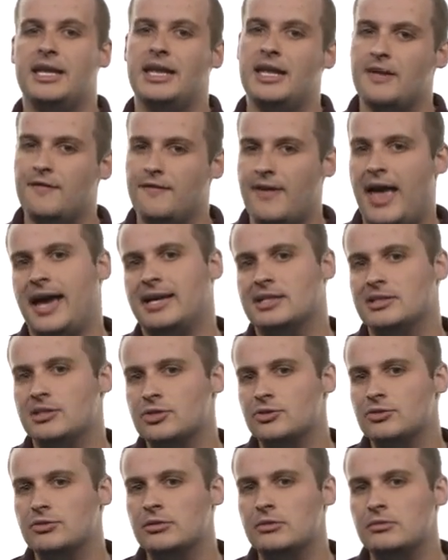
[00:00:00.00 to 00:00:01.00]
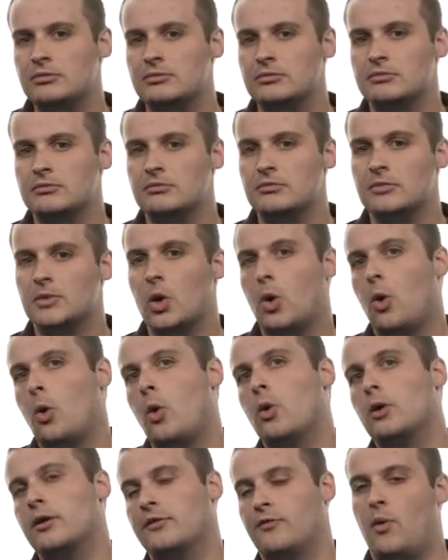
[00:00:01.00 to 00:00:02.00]
if x is true
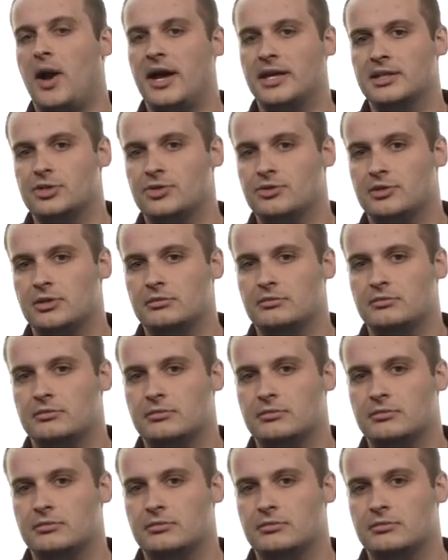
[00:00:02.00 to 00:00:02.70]
or if y is true,